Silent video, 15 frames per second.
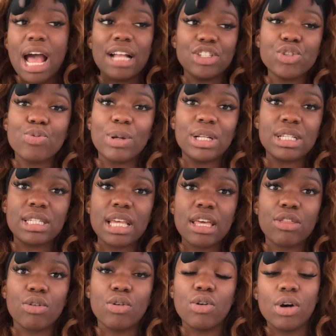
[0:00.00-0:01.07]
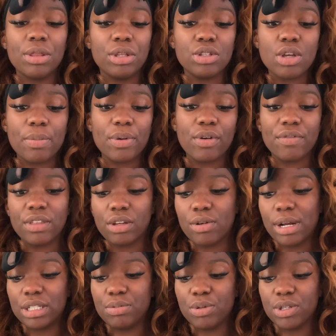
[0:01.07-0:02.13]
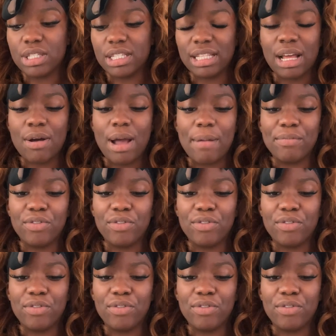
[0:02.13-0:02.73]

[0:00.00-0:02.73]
I just want to say though, on the topic of the crush, because now I'm